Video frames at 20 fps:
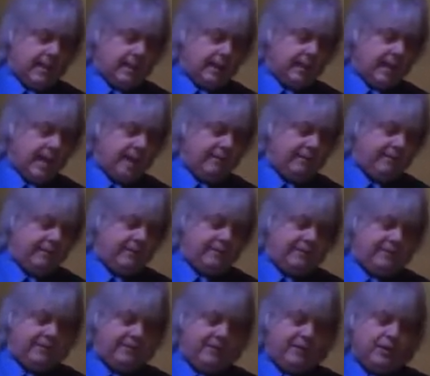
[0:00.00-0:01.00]
Life
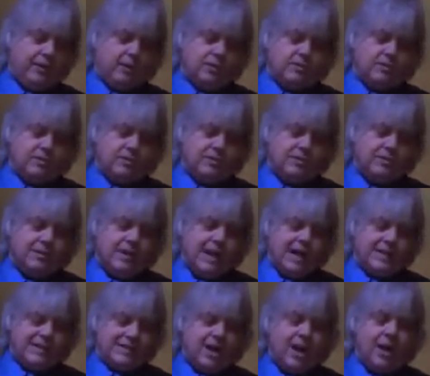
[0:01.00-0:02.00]
feels
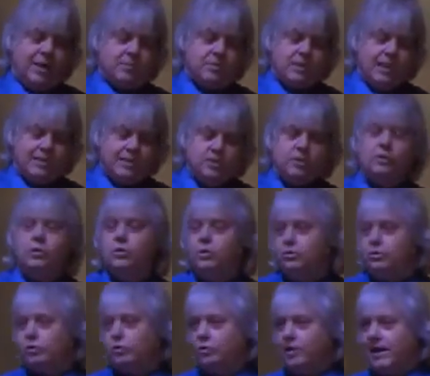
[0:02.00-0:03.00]
at times like
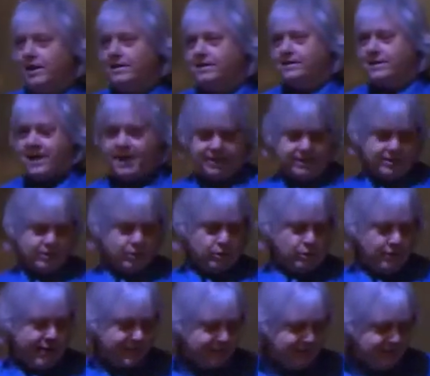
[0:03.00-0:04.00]
two trains headed
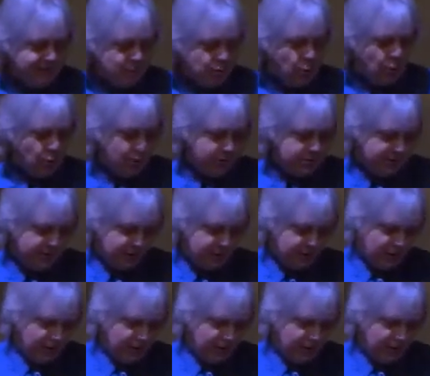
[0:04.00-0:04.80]
directly towards each